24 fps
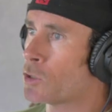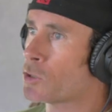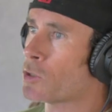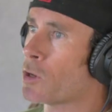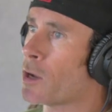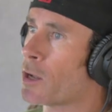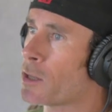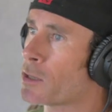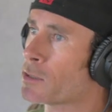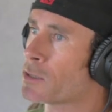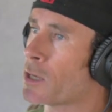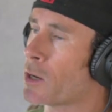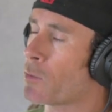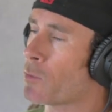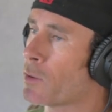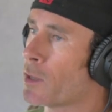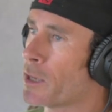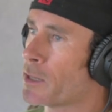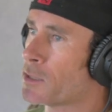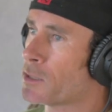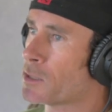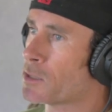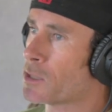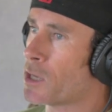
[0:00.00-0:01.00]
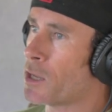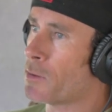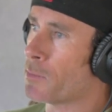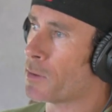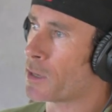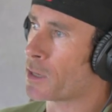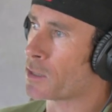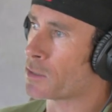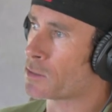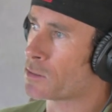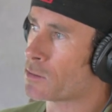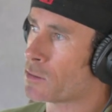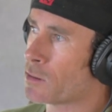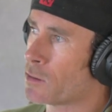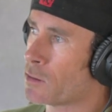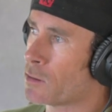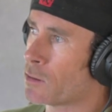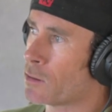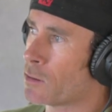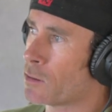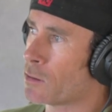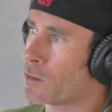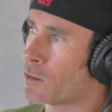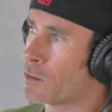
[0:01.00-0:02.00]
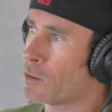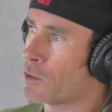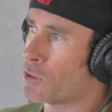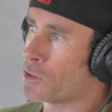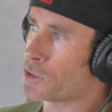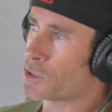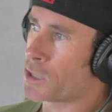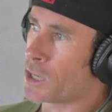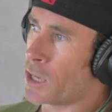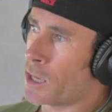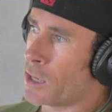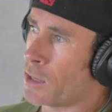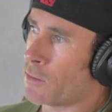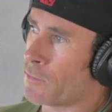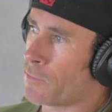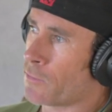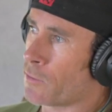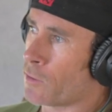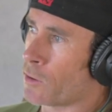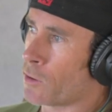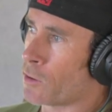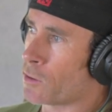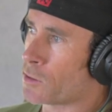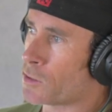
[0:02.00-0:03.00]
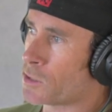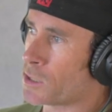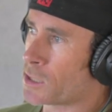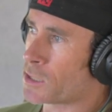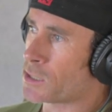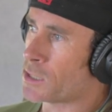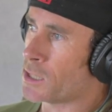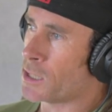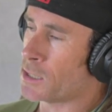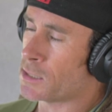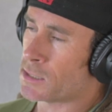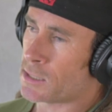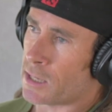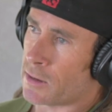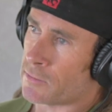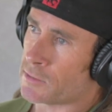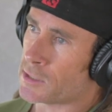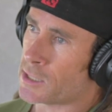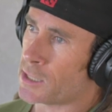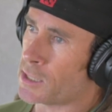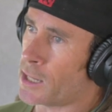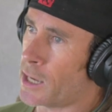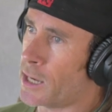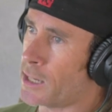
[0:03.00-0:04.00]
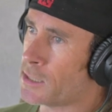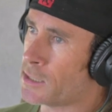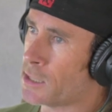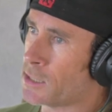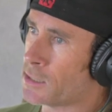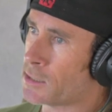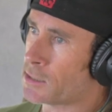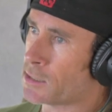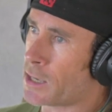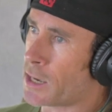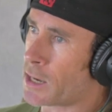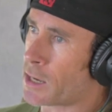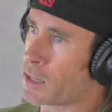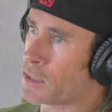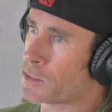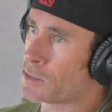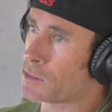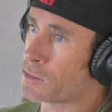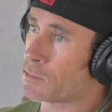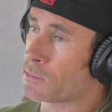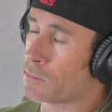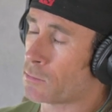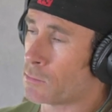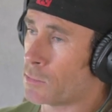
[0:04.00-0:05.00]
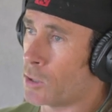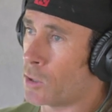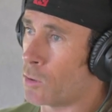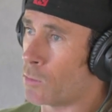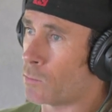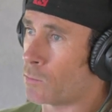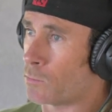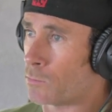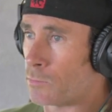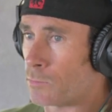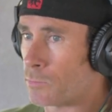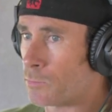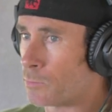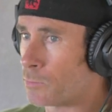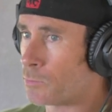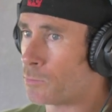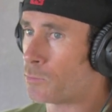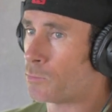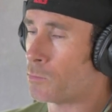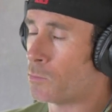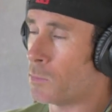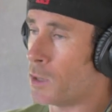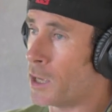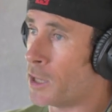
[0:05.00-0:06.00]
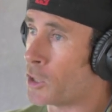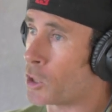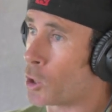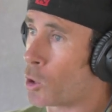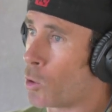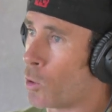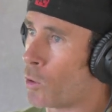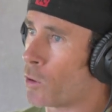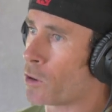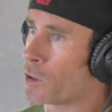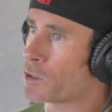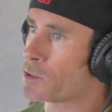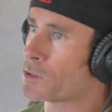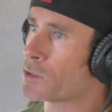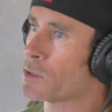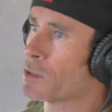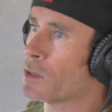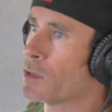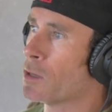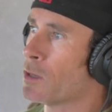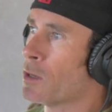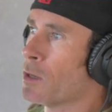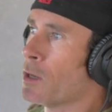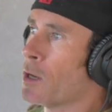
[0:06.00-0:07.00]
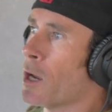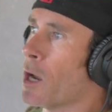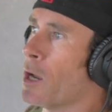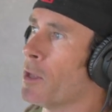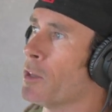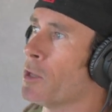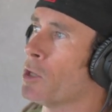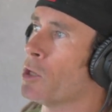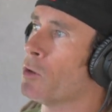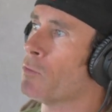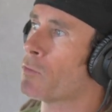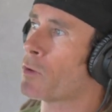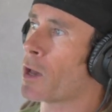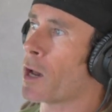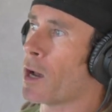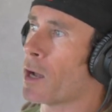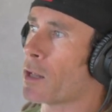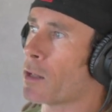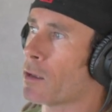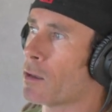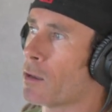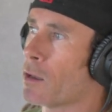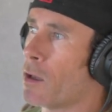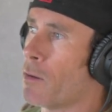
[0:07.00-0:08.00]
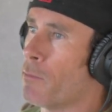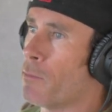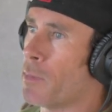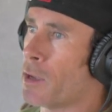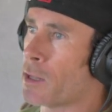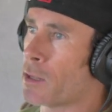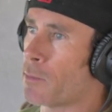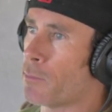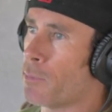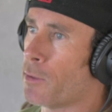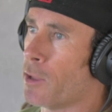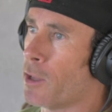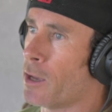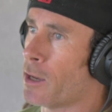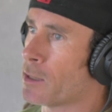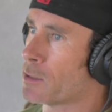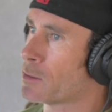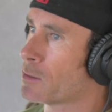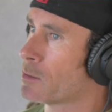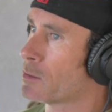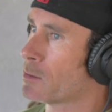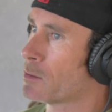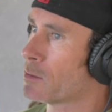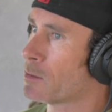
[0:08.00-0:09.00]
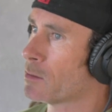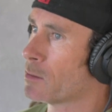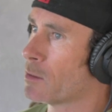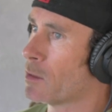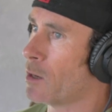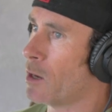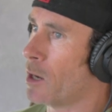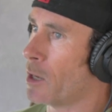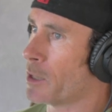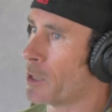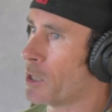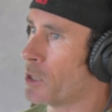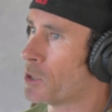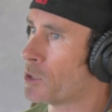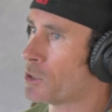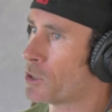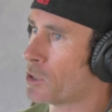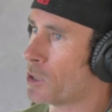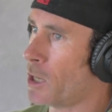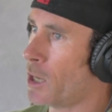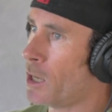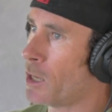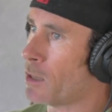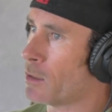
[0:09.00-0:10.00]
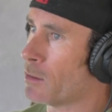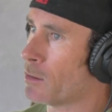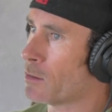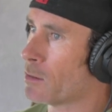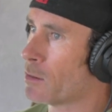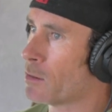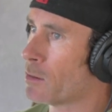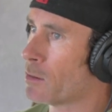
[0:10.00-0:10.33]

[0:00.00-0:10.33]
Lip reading: So how does that relate to skiing? Because you're skiing for 16, 17, 18 seconds, in the course, and then you've got a minute plus on each end.